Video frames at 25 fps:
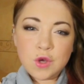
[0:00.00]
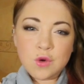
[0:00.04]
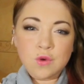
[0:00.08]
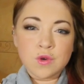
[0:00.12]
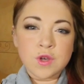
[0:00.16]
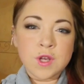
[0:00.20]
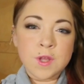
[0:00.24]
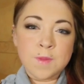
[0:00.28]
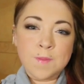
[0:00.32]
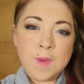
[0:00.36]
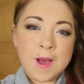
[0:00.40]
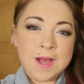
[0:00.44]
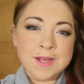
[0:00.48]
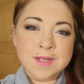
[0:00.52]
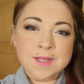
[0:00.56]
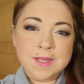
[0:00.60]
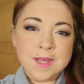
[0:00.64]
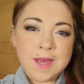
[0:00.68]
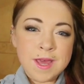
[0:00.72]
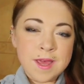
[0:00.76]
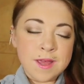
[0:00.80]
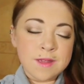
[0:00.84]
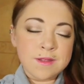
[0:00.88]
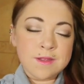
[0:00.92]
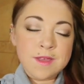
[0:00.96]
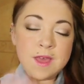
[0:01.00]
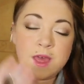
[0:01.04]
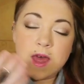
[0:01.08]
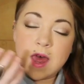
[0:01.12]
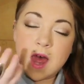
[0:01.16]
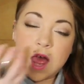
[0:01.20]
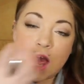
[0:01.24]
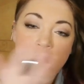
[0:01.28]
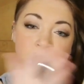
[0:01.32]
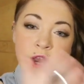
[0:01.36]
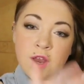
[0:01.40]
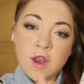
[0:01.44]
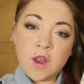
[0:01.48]
goodie basket,
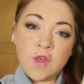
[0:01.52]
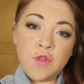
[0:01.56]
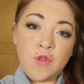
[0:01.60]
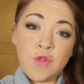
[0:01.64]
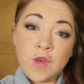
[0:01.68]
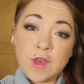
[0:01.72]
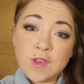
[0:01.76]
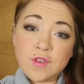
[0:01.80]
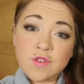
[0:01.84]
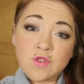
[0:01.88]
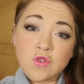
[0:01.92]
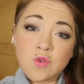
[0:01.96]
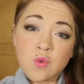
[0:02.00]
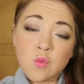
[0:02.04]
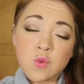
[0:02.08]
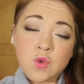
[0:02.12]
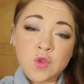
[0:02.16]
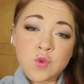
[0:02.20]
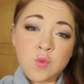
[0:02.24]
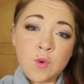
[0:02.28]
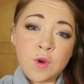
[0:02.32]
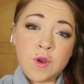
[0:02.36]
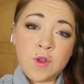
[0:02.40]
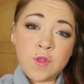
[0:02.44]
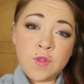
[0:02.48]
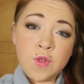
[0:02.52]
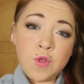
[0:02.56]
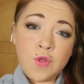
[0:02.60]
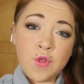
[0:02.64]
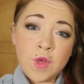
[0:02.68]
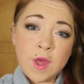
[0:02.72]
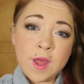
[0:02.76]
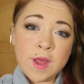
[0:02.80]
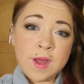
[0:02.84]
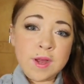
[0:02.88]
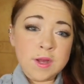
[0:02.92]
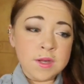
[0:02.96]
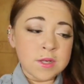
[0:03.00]
and this was one of the
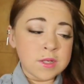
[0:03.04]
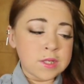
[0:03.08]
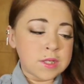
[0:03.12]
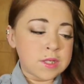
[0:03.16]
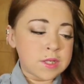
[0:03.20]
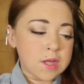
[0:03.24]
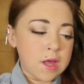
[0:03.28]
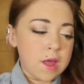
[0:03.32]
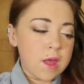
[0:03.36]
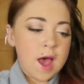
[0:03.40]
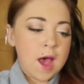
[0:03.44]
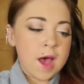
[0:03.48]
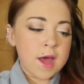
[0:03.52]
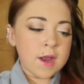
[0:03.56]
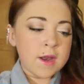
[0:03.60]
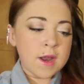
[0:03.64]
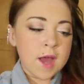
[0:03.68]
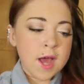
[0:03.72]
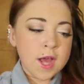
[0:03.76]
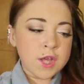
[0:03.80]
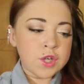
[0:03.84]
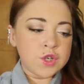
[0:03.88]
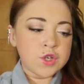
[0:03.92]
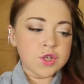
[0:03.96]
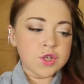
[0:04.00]
things, and I